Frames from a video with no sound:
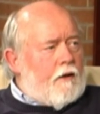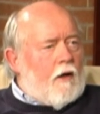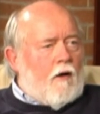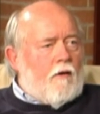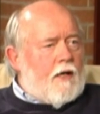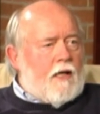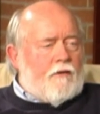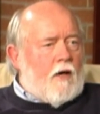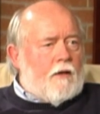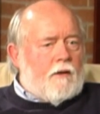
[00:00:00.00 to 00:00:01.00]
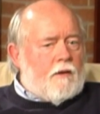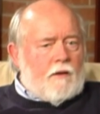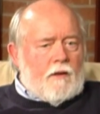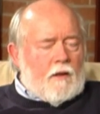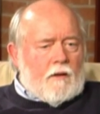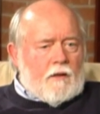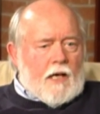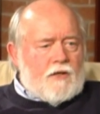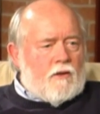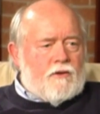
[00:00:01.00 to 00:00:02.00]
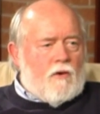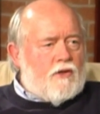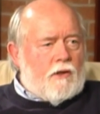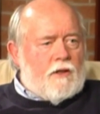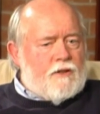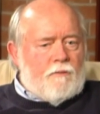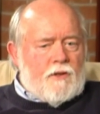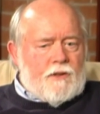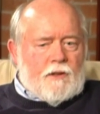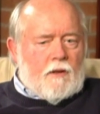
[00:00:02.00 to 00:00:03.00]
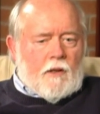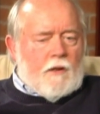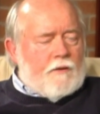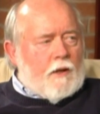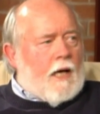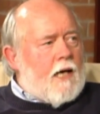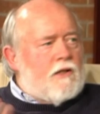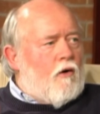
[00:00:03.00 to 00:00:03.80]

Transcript: You know that he thought that National Socialism was a the last